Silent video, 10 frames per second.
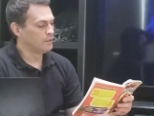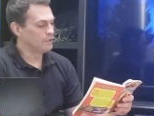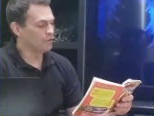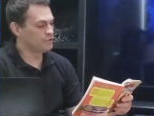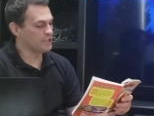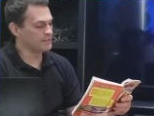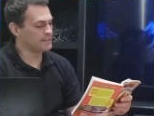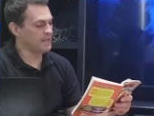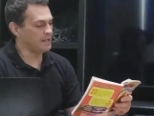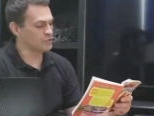You're just
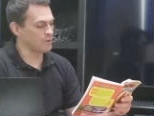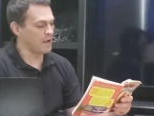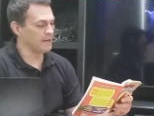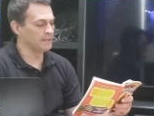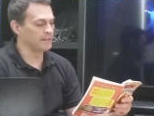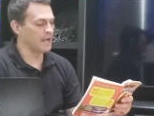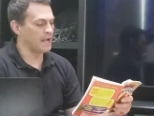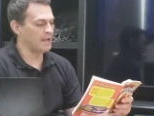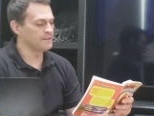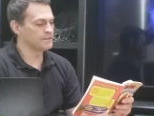not trying,
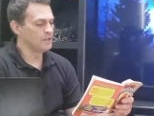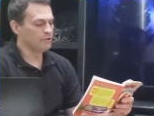guys.